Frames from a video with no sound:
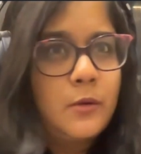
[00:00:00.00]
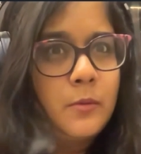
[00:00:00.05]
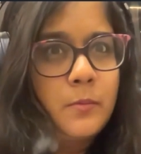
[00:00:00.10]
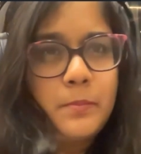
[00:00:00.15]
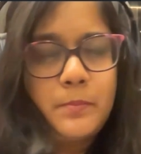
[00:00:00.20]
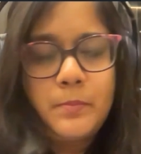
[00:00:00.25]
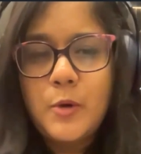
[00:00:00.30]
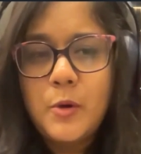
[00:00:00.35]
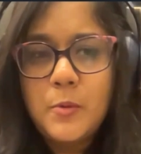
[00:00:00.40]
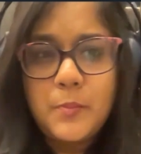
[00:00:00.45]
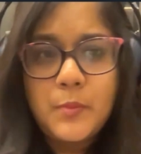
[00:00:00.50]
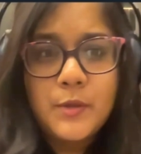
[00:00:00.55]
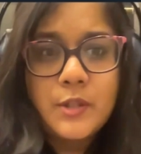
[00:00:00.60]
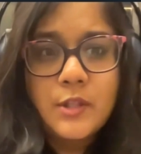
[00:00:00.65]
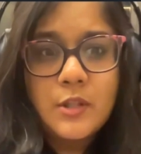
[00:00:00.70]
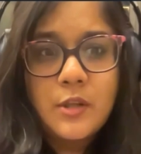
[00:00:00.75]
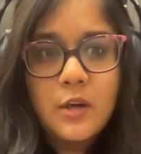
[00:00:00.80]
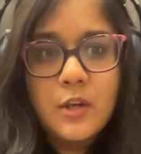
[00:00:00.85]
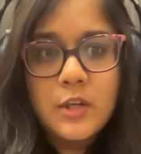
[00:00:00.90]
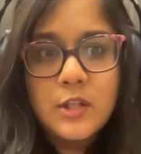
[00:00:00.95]
open
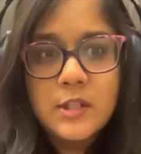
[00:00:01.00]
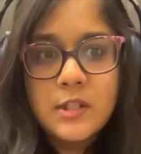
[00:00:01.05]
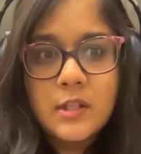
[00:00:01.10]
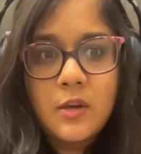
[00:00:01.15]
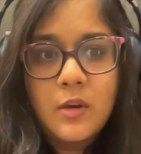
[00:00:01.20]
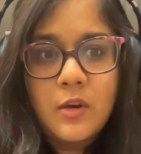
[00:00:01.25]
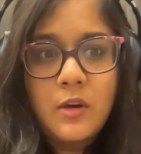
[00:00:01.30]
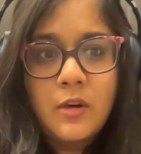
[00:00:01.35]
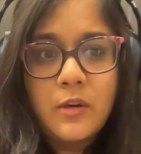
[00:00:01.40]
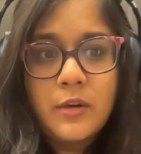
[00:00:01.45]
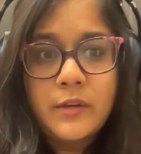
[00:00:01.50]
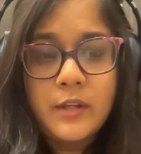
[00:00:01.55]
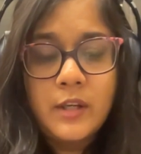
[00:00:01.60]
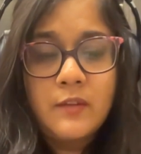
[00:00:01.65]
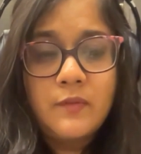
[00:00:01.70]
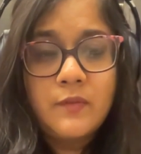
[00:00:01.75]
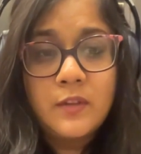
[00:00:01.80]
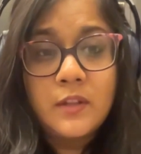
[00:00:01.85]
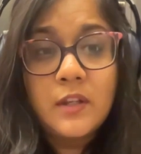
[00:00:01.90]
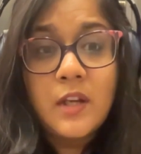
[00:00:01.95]
source or
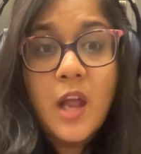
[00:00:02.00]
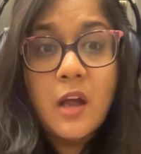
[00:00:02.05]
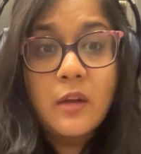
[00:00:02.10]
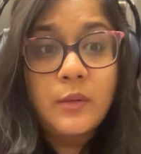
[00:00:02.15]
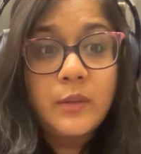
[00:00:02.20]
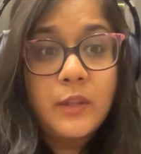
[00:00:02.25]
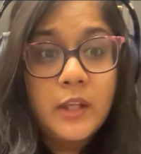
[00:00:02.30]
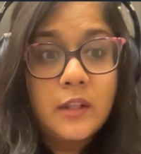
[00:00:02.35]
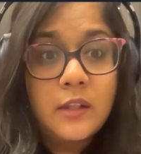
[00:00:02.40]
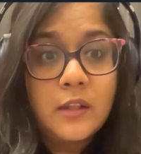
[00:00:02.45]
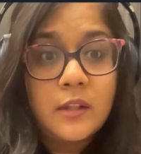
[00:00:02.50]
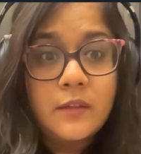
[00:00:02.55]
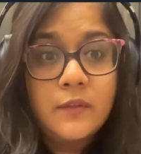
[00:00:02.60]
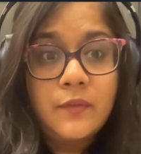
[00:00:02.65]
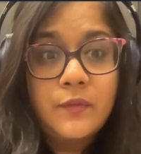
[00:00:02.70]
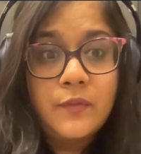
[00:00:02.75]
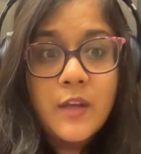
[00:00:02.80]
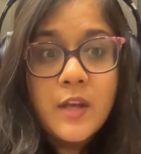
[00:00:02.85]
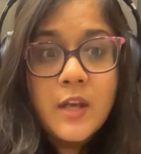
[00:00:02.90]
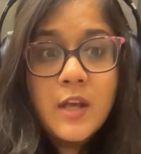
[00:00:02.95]
even cloud
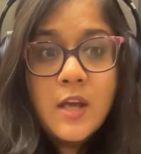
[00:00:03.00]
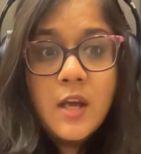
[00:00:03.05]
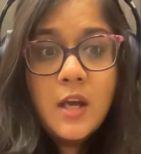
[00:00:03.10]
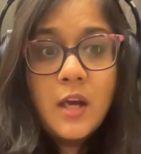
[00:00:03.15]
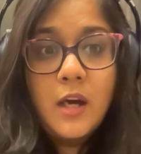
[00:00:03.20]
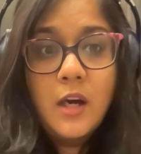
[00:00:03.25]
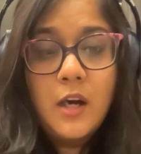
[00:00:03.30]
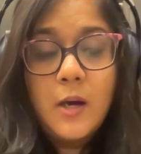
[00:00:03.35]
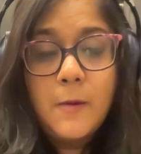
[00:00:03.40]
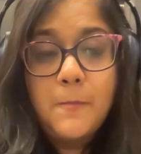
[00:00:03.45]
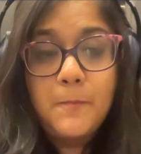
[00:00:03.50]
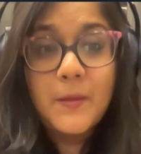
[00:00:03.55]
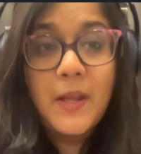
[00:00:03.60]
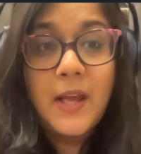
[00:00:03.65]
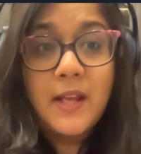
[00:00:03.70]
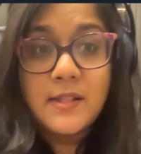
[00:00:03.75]
native as a